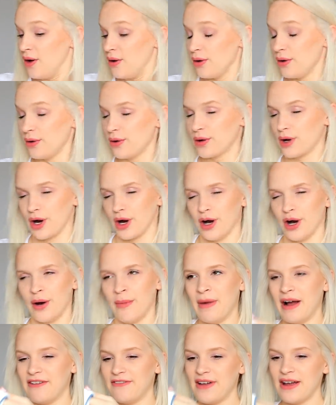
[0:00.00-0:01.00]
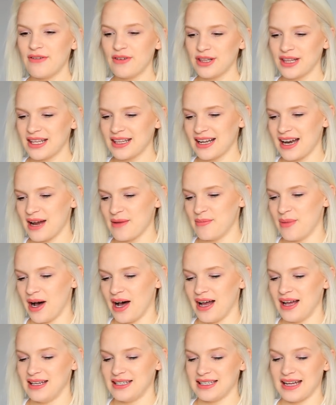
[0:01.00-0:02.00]
Oh girl, my favorite thing that I
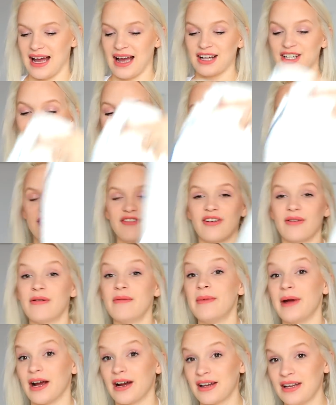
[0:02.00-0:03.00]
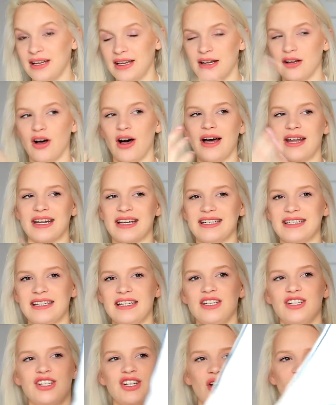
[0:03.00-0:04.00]
bought is actually from American Eagle, and I
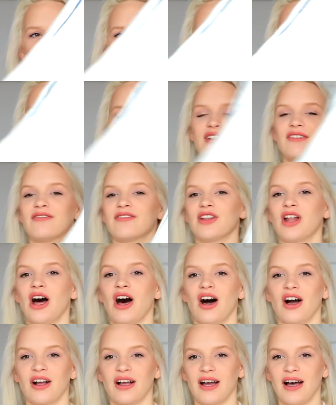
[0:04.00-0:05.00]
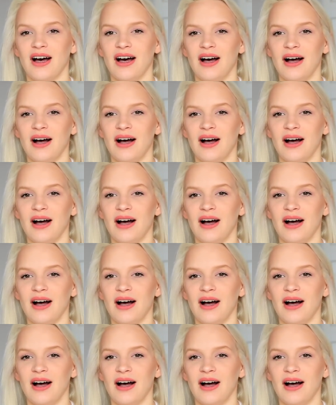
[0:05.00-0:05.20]
did show this on the vlog